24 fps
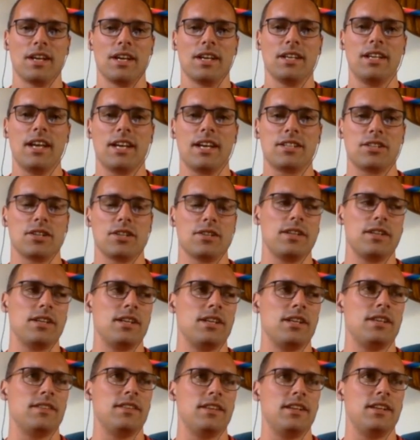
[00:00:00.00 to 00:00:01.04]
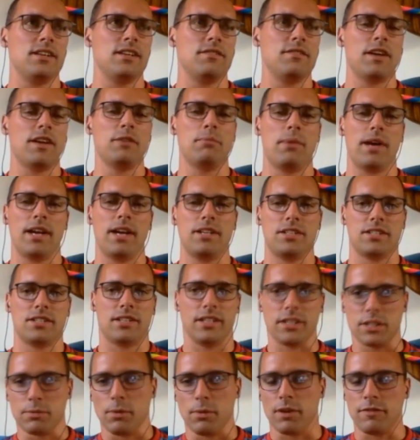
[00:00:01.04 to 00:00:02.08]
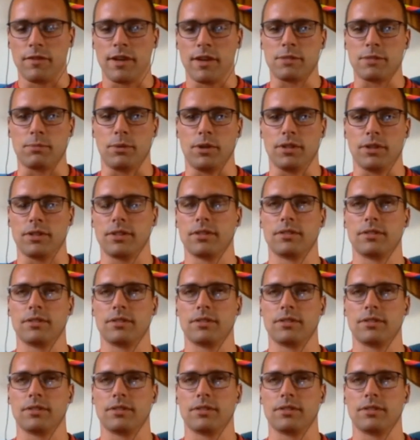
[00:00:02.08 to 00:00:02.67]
Yeah, so the event page is linked to my Facebook.